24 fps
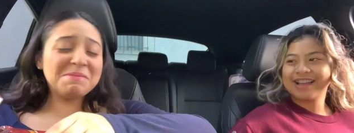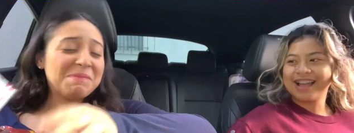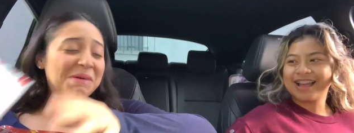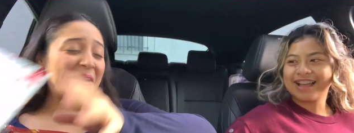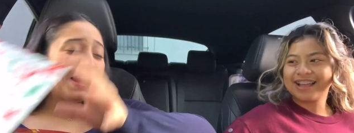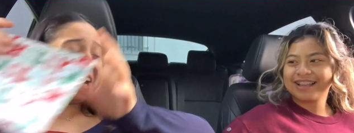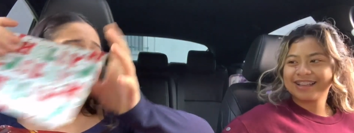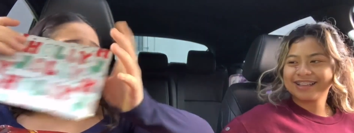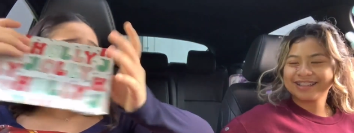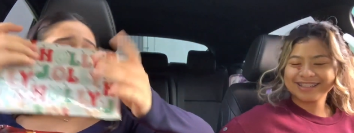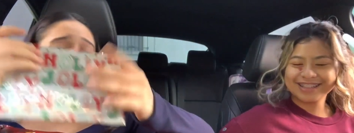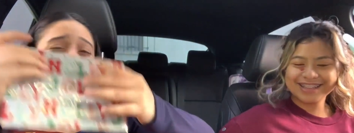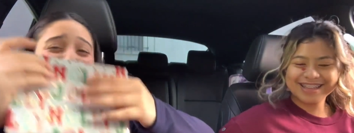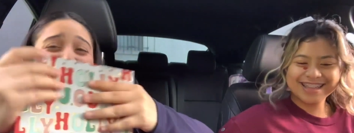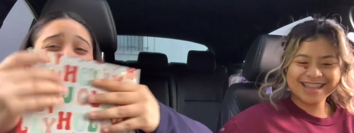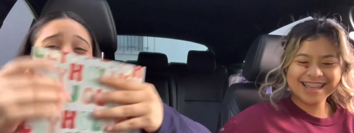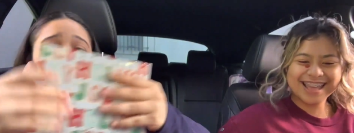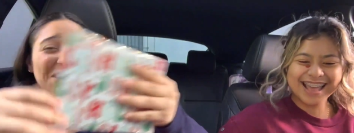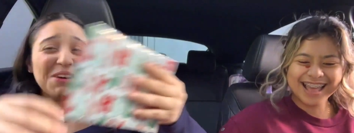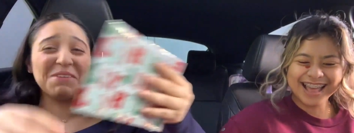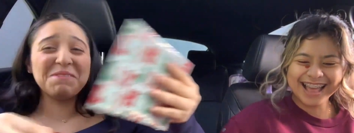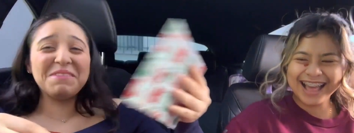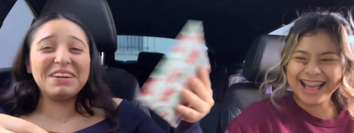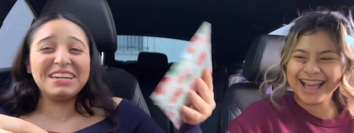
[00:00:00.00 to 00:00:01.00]
Speaker 1: Mine is
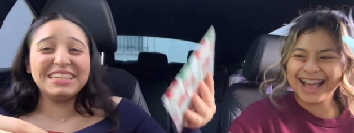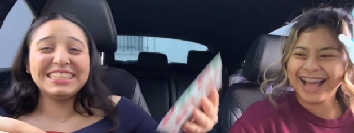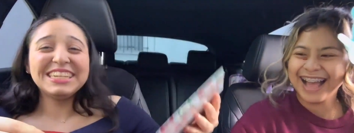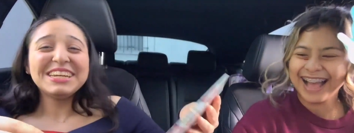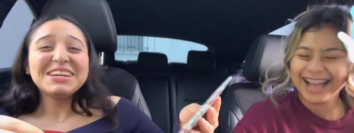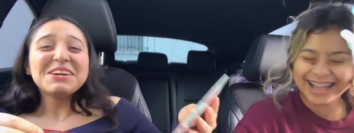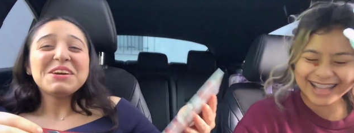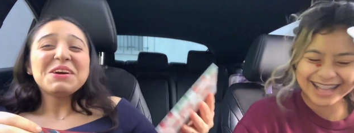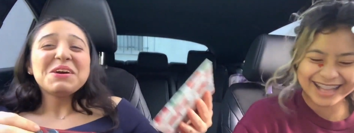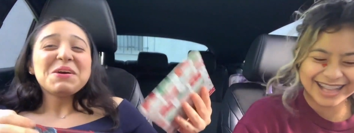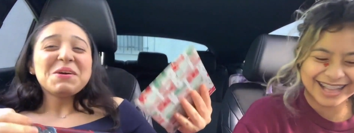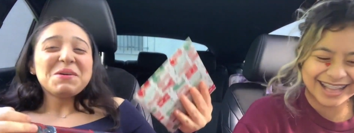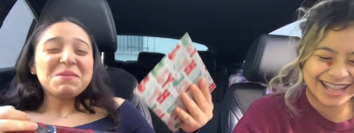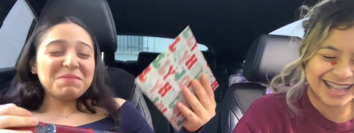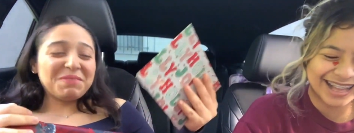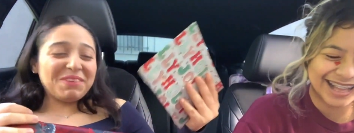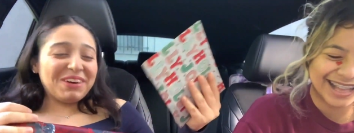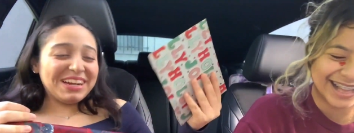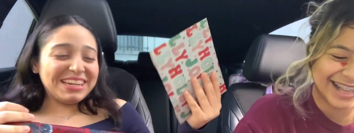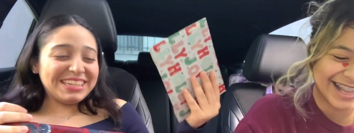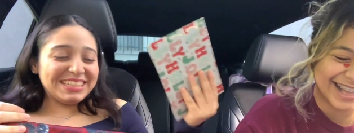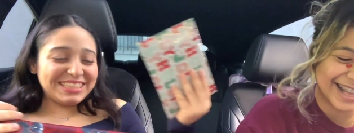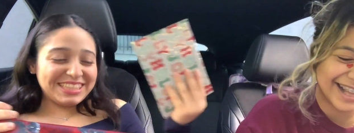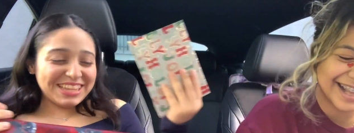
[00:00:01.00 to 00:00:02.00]
so
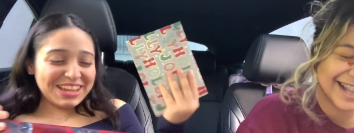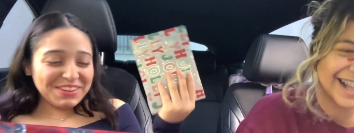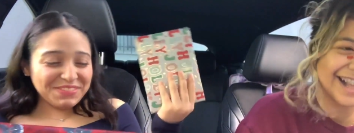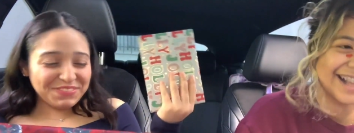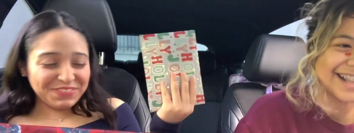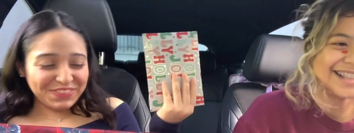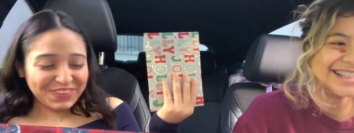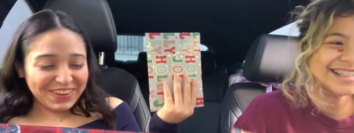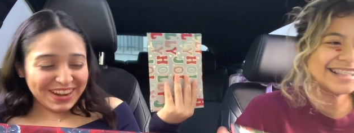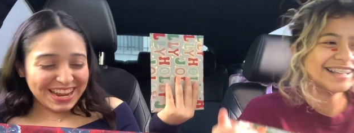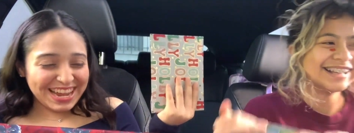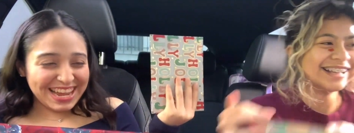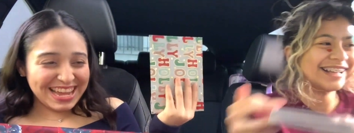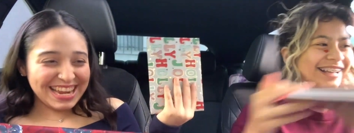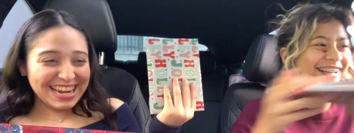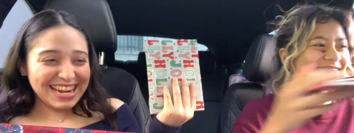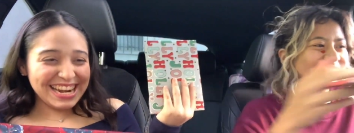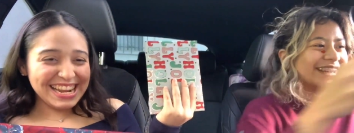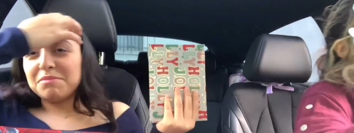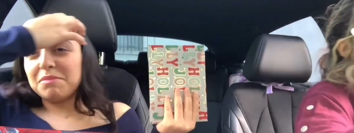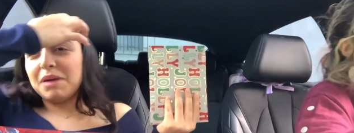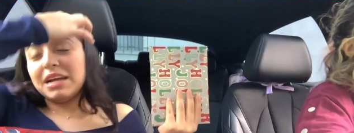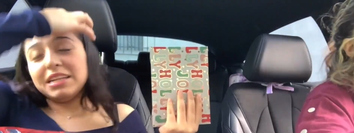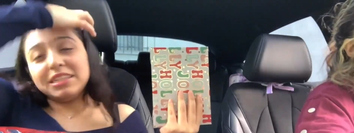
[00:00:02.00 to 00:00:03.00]
much more
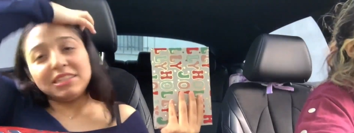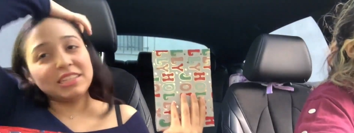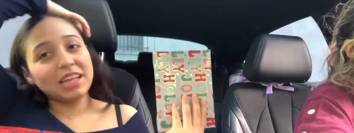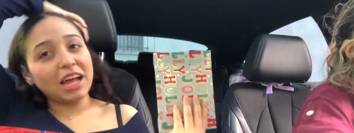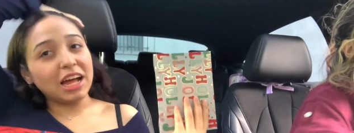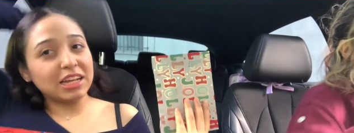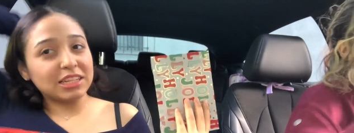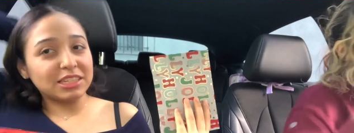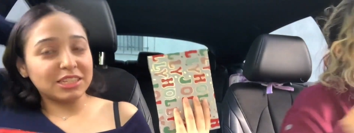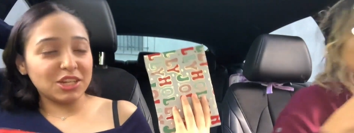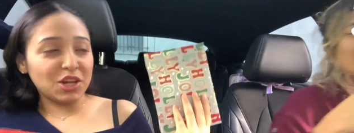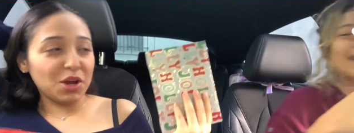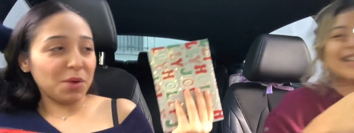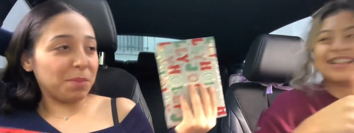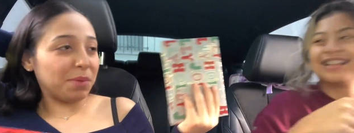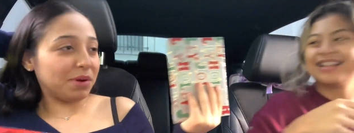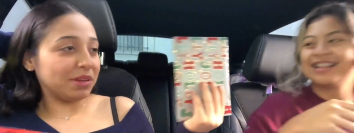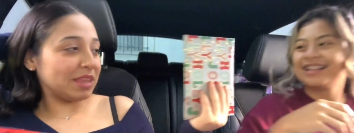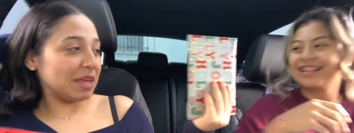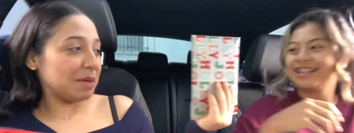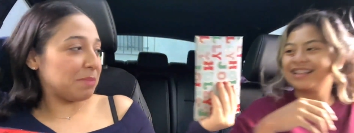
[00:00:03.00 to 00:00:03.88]
different. Mine sucks. Your birthday